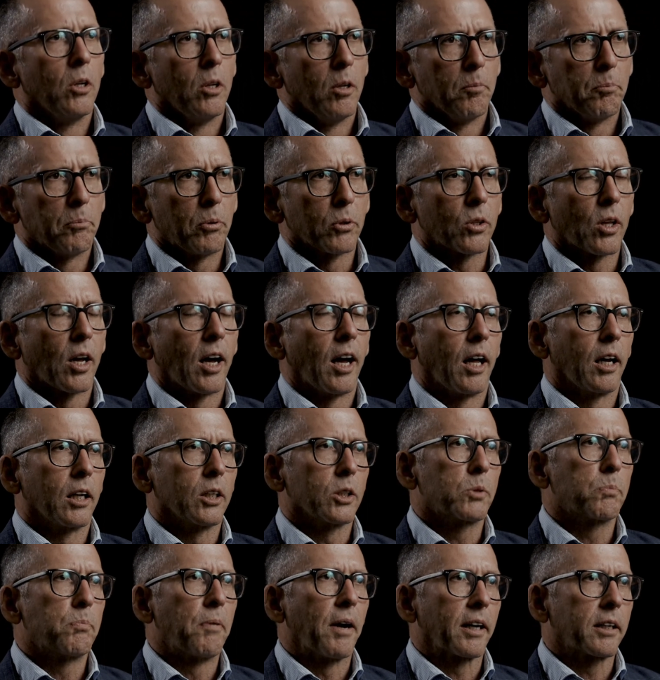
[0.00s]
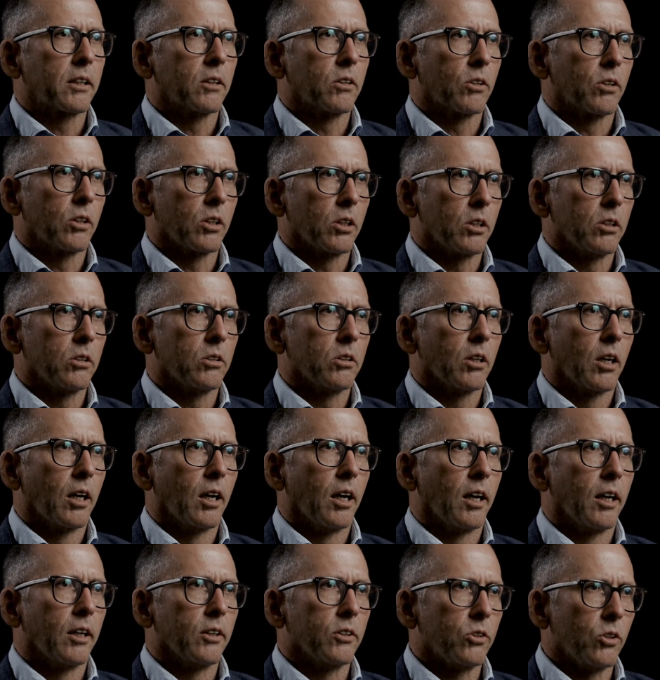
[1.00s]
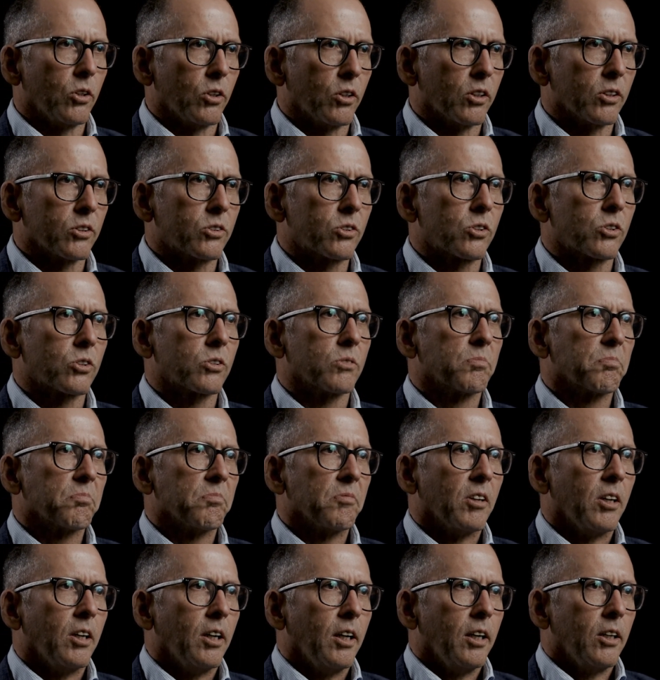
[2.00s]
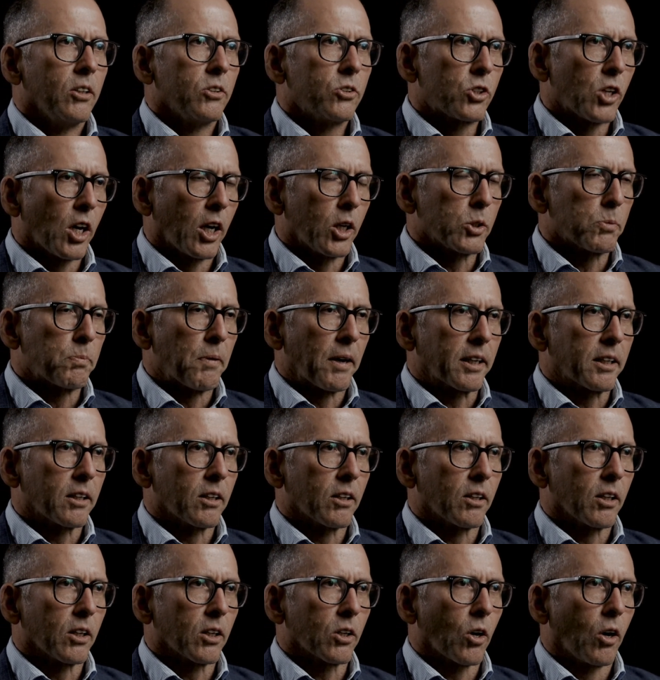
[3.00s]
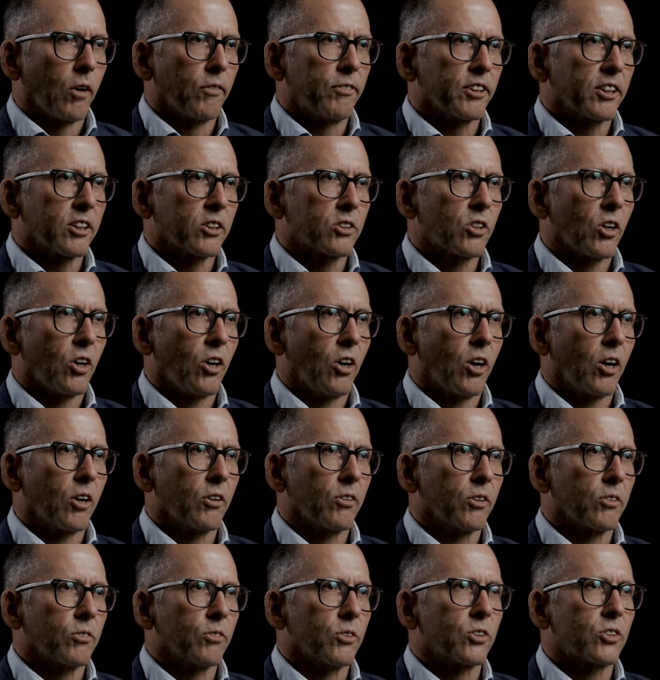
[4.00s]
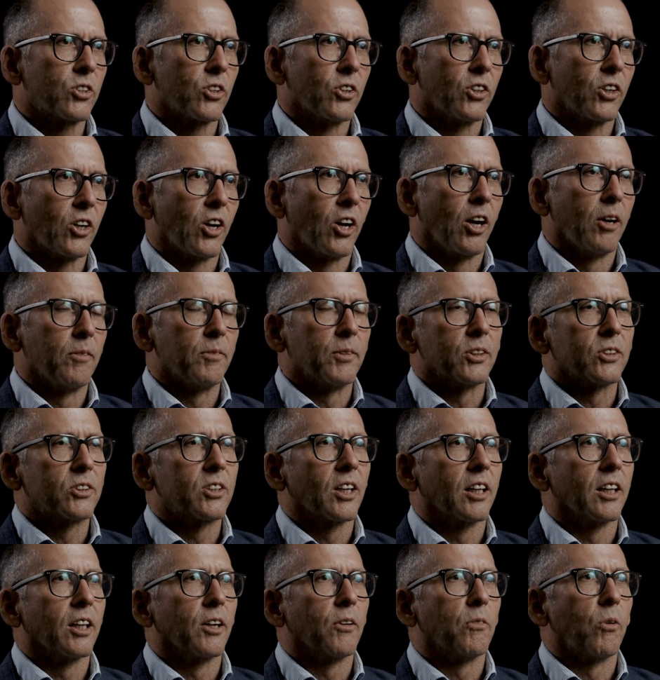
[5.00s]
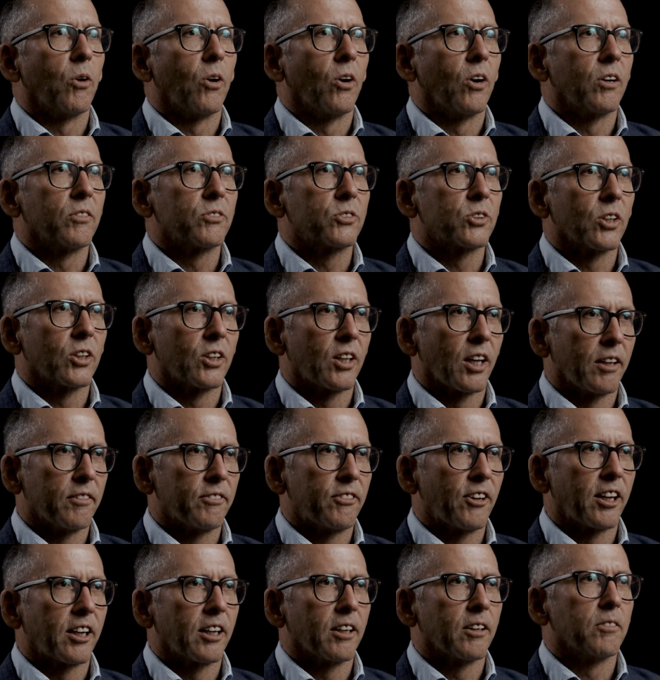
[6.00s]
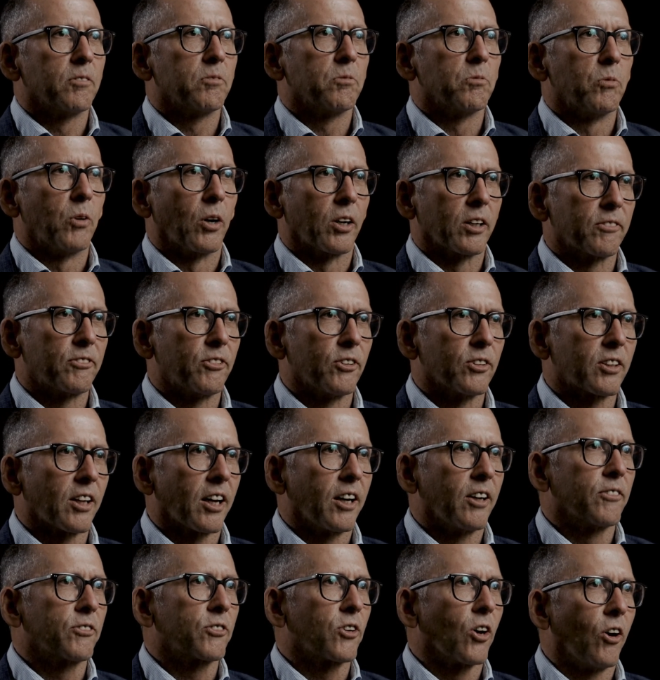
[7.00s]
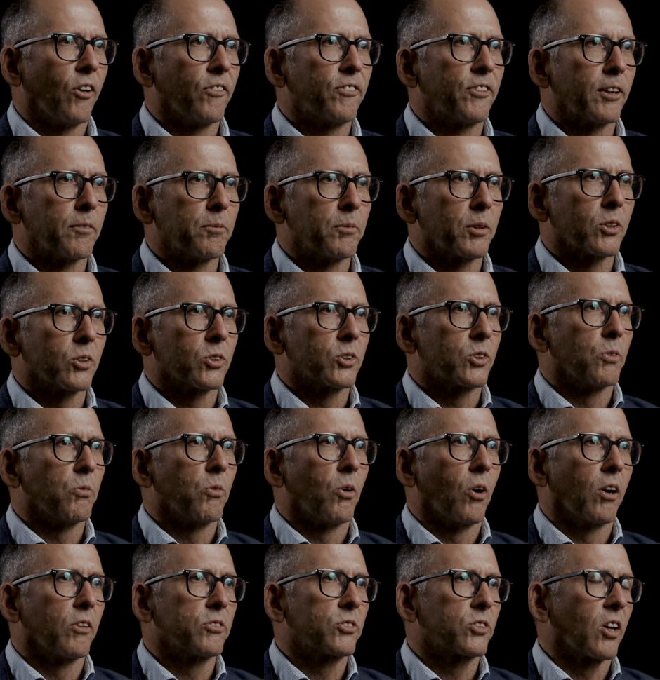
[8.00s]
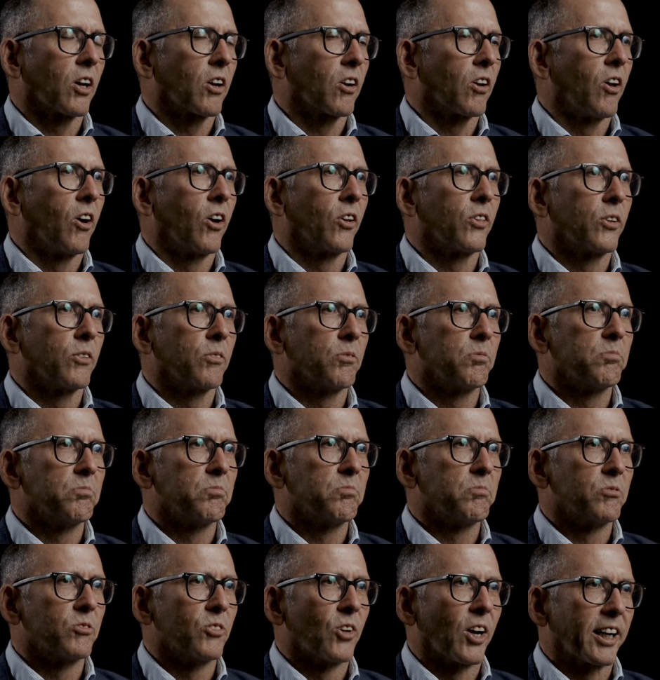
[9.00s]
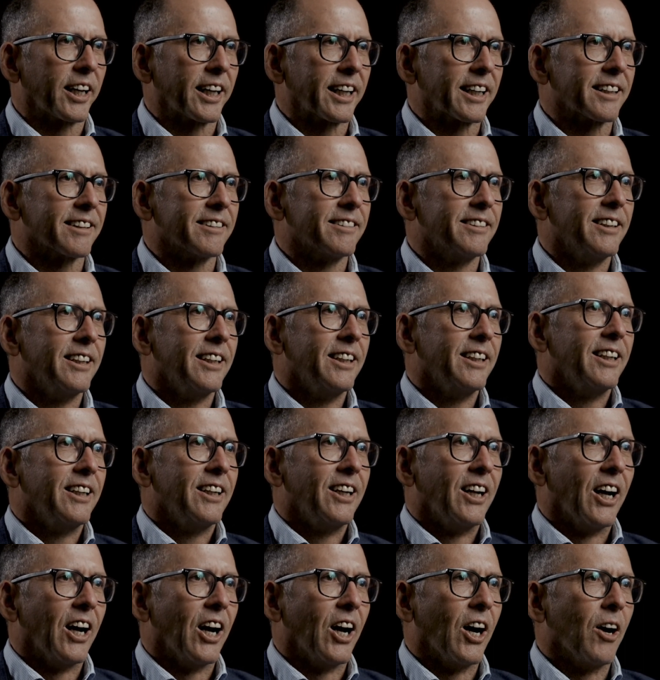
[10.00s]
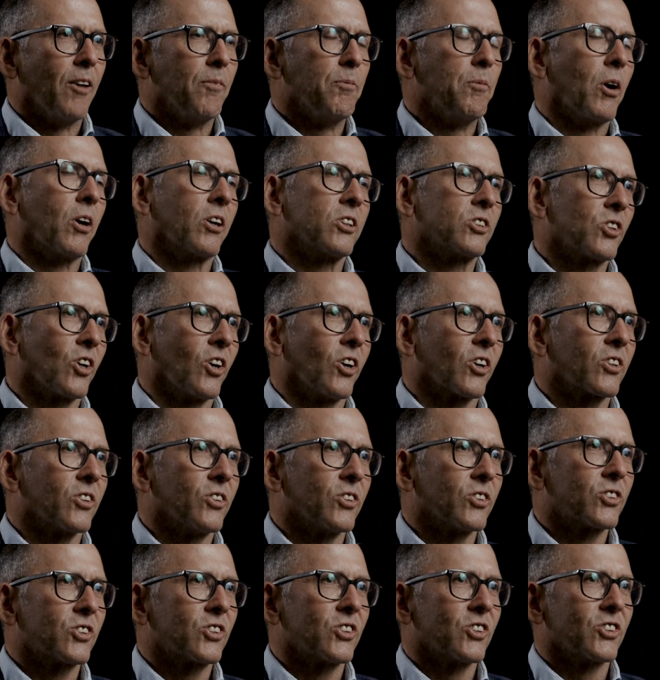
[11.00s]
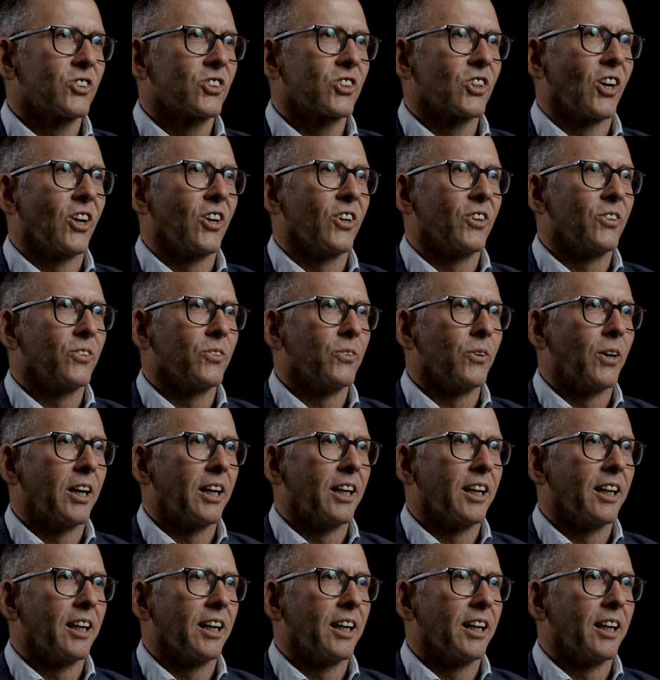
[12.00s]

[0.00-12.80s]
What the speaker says: put the Harleys back into the units, change back into their golfing attire and return home and tell their wives that they've had a wonderful day of golfing, because their wives don't like them running motorcycles. So